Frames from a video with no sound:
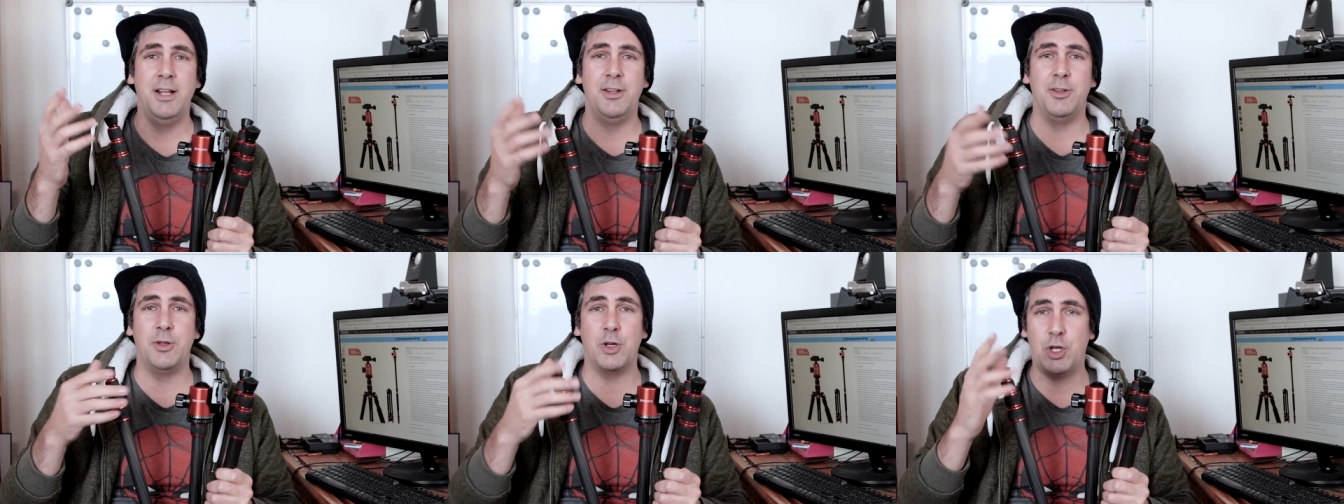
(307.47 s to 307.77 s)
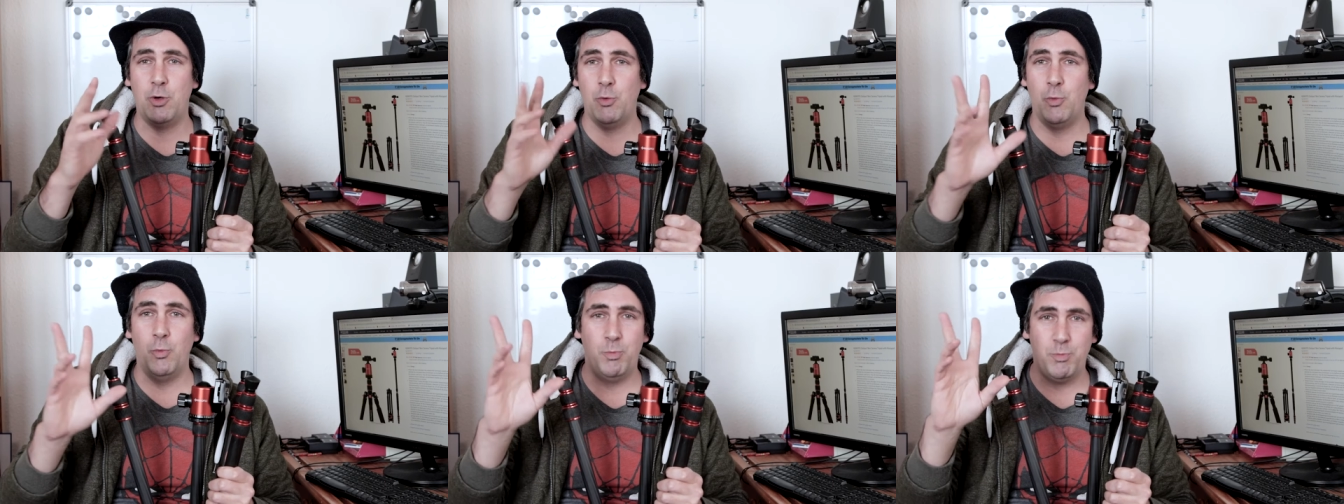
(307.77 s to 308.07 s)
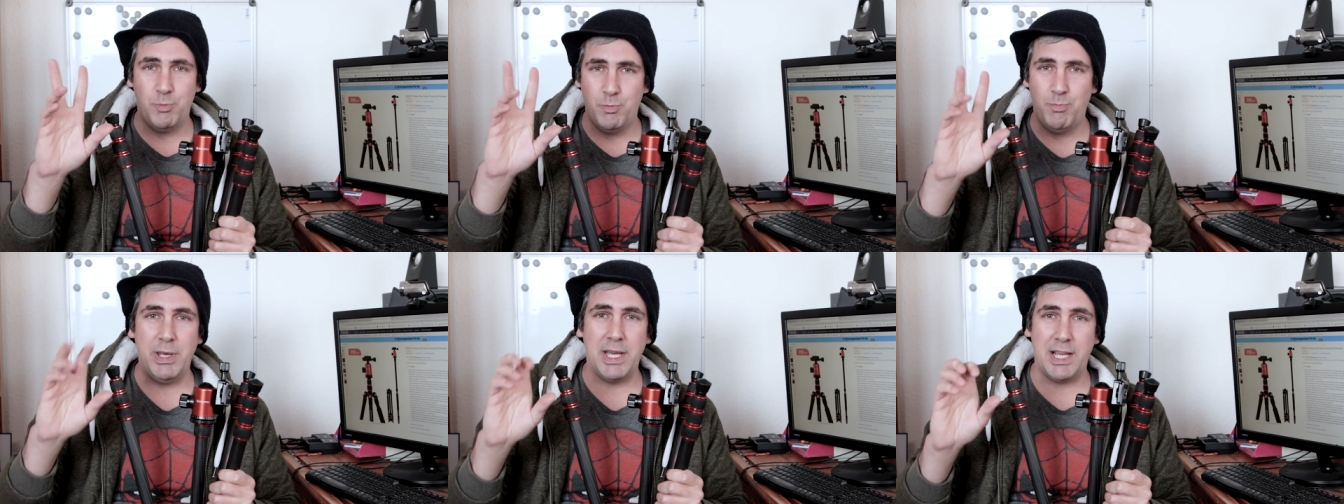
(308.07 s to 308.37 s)
The
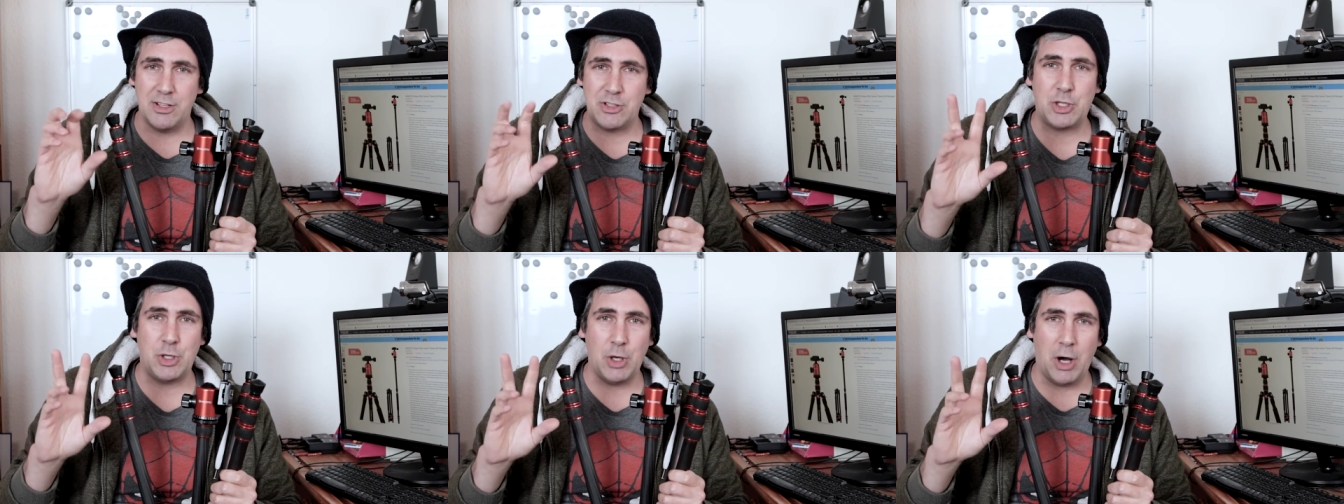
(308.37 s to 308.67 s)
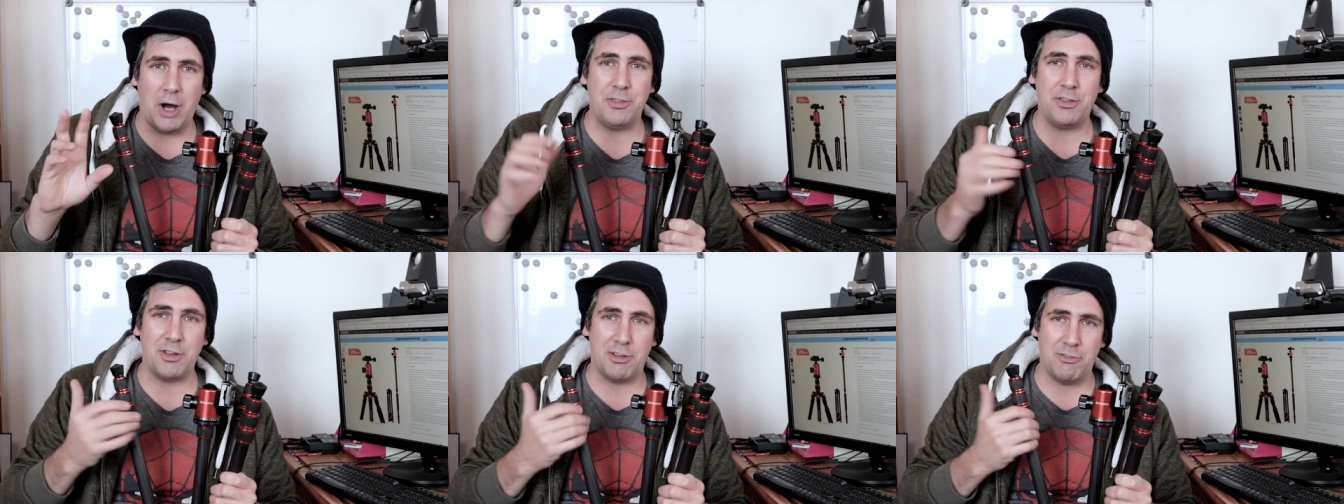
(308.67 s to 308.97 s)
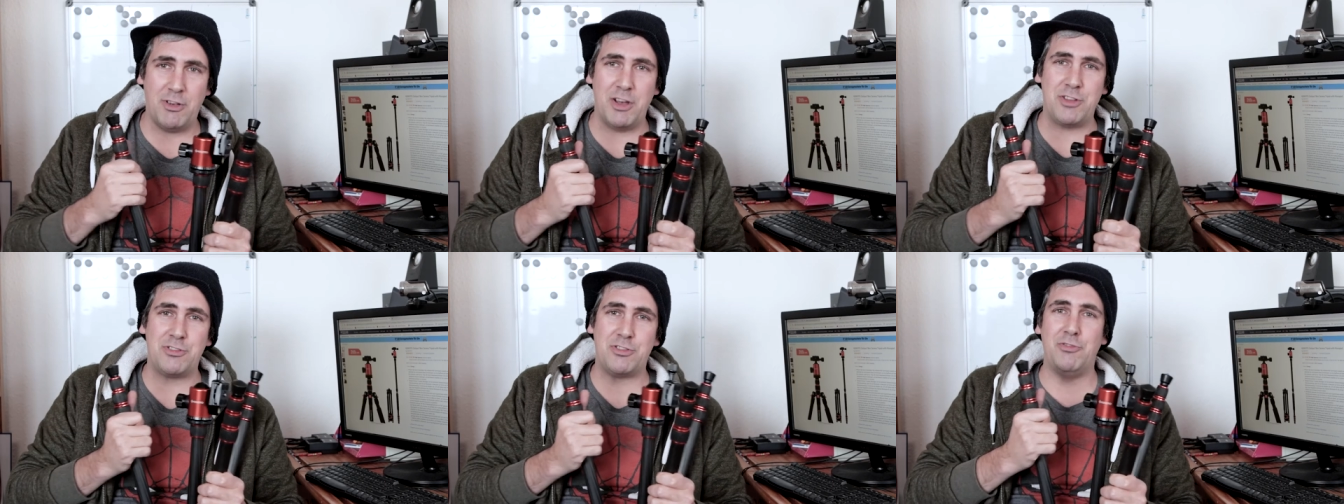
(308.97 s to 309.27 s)
biggest Gothic
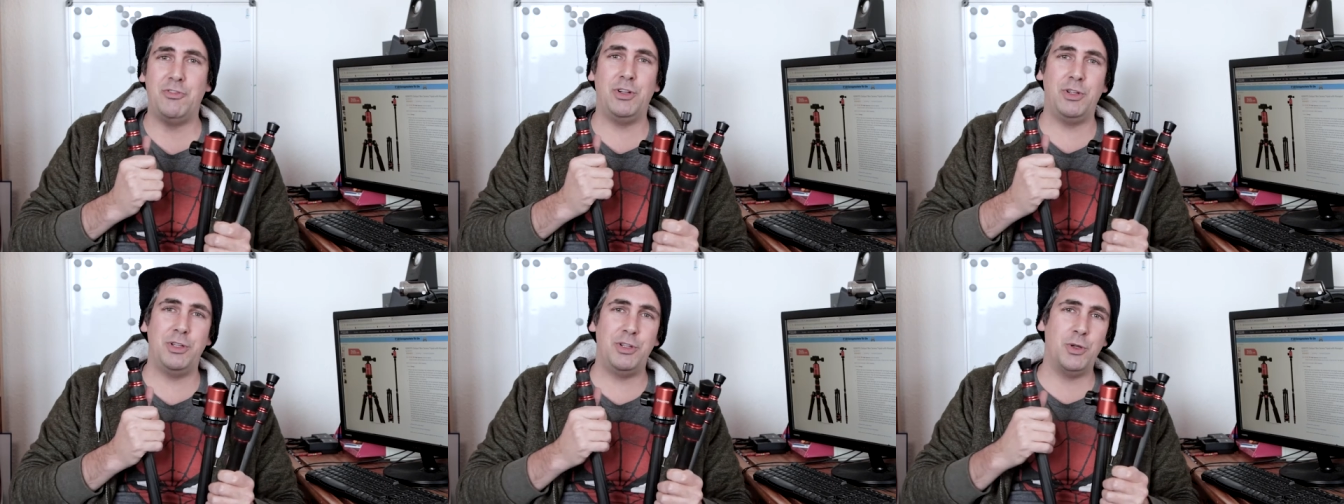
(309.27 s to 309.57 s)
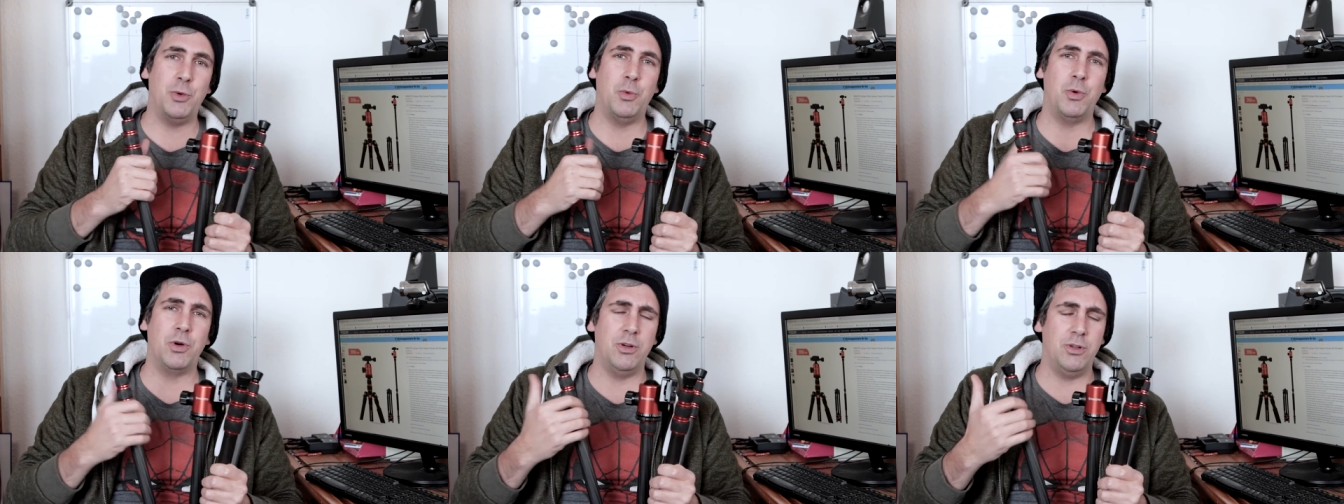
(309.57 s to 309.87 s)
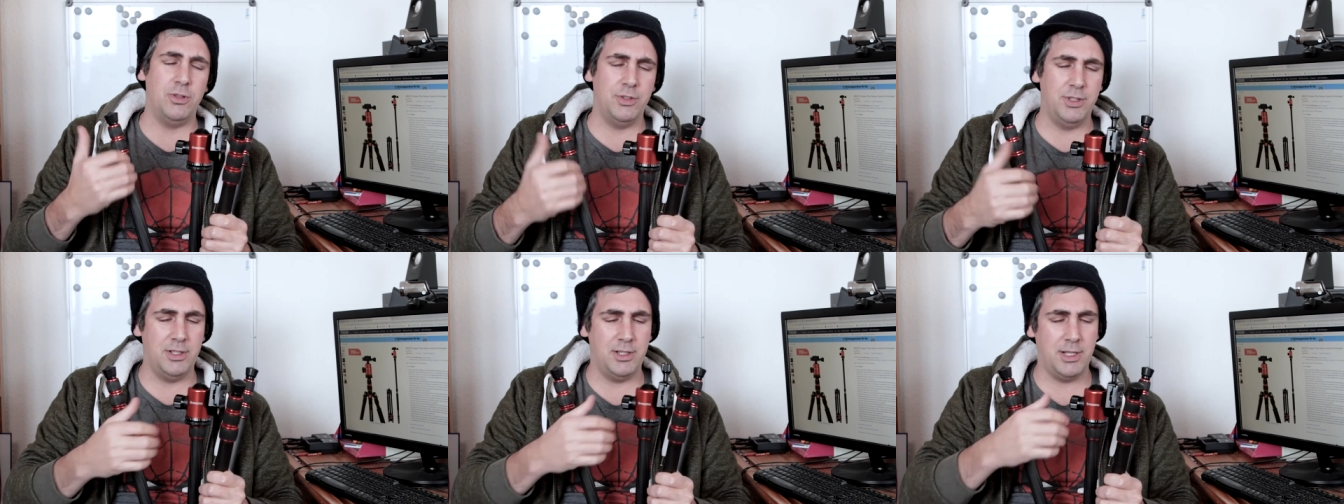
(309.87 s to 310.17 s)
festival in the
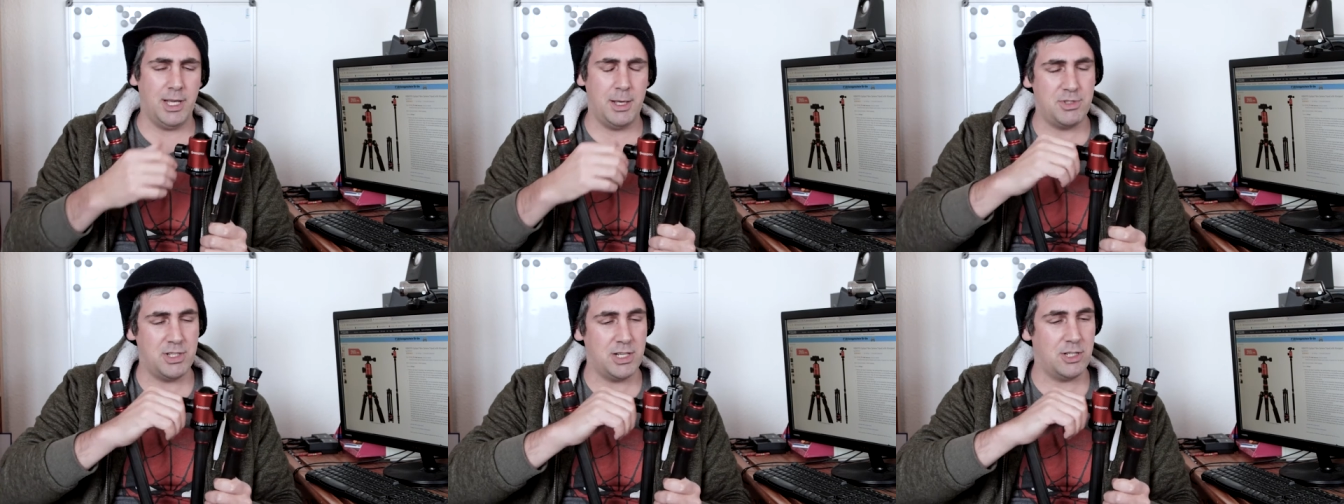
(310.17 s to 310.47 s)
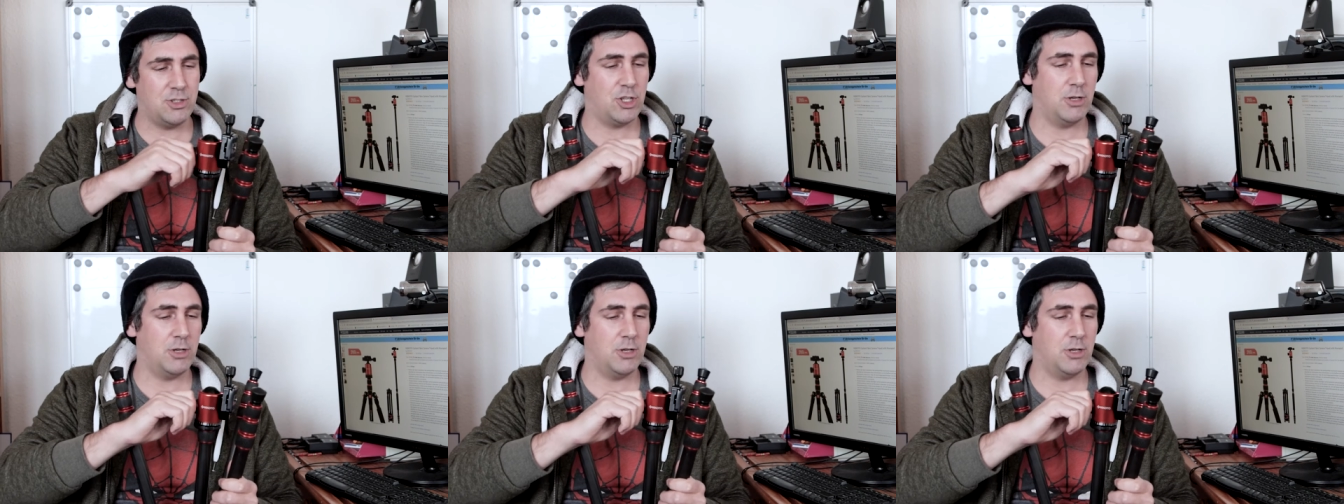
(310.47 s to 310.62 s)
world in Leipzig,